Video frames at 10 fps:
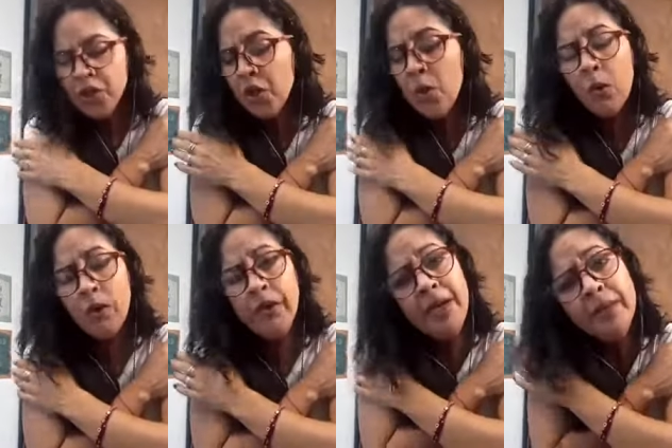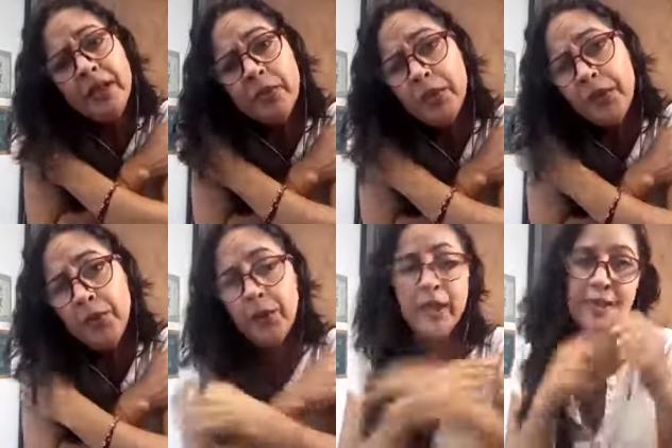Don't worry, I'm here with
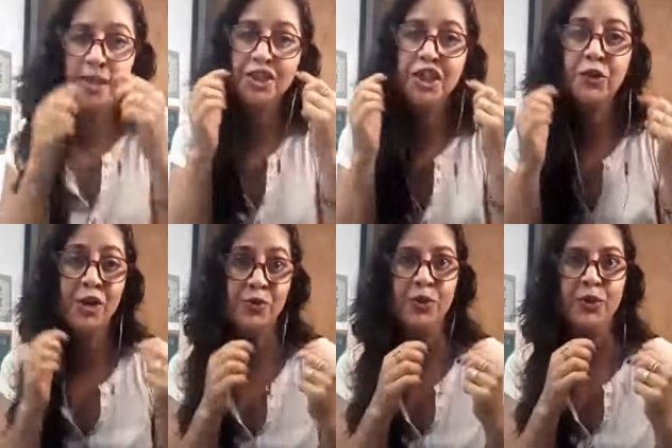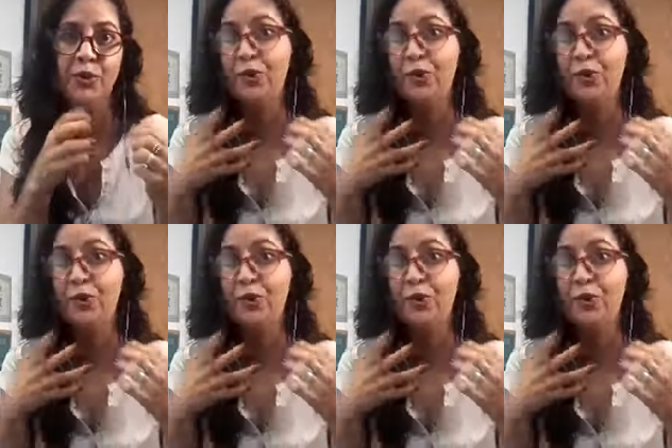you and, and she cries with you